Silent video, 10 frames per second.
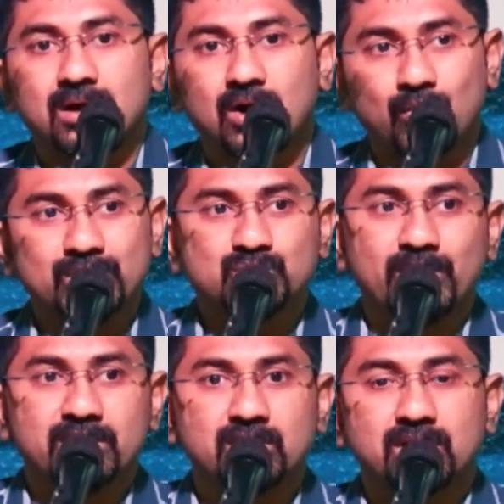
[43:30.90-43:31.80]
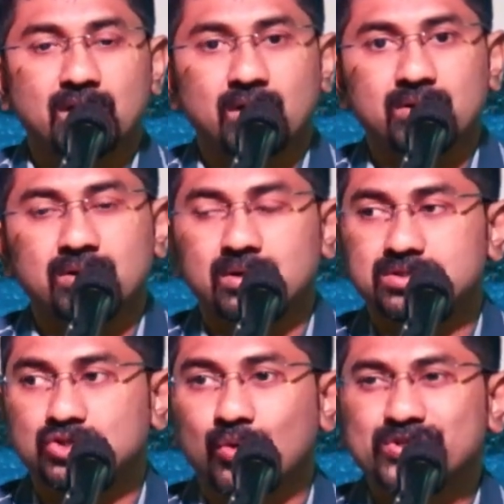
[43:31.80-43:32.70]
uh, how much money, or uh,
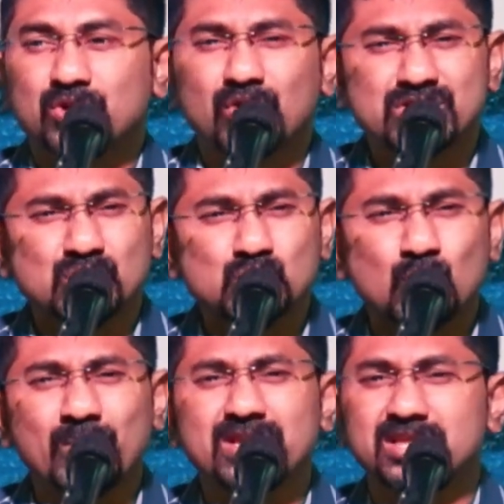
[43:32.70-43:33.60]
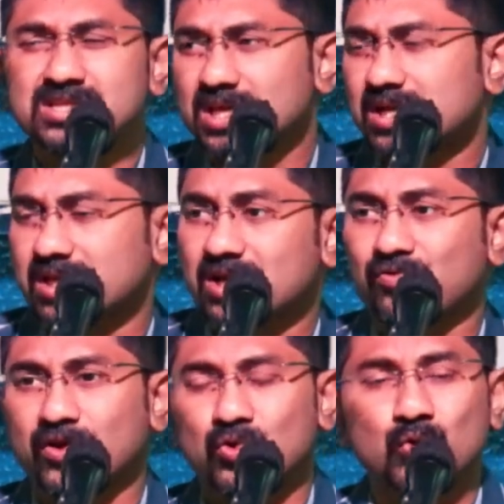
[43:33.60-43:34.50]
job security. So, so many things are there
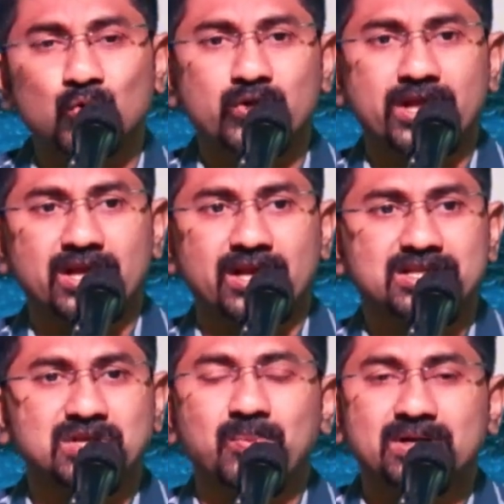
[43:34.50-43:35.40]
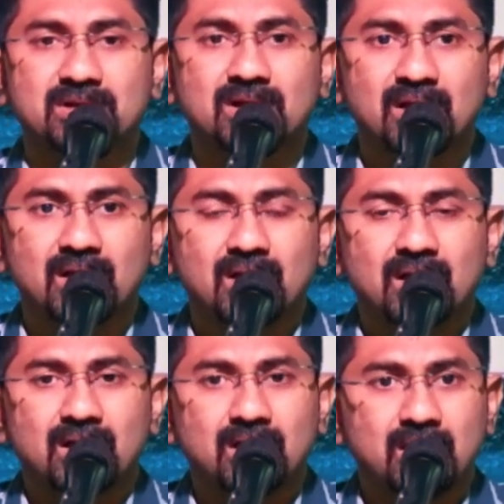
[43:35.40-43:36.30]
for you to take a decision, but
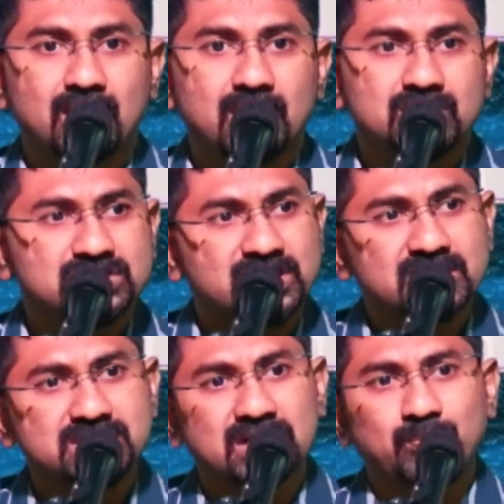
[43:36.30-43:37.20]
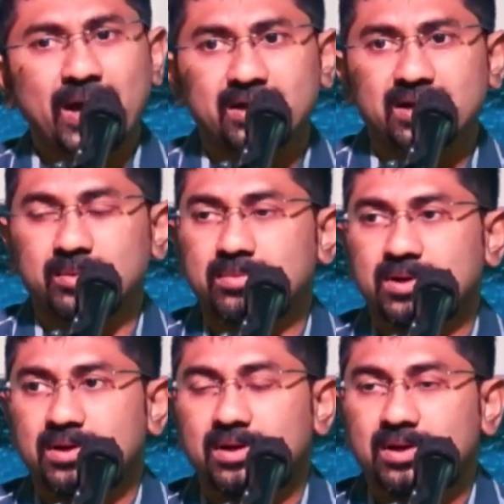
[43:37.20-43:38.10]
change that paradigm.
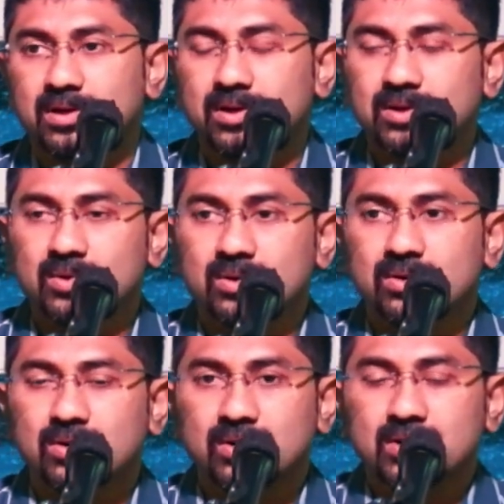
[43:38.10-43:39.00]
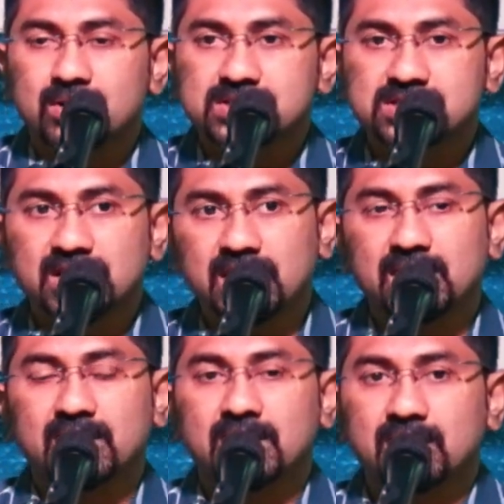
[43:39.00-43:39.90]
You know,
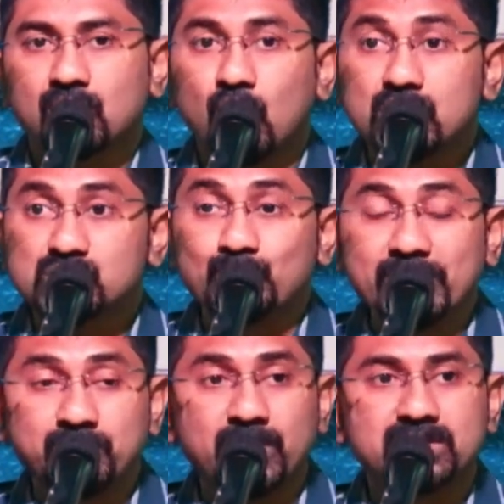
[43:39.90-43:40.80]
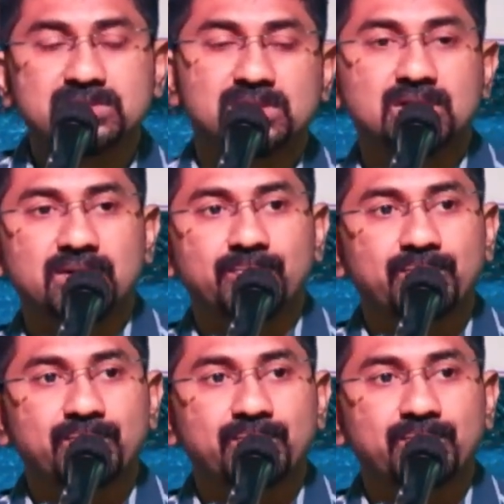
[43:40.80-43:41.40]
see God's big picture,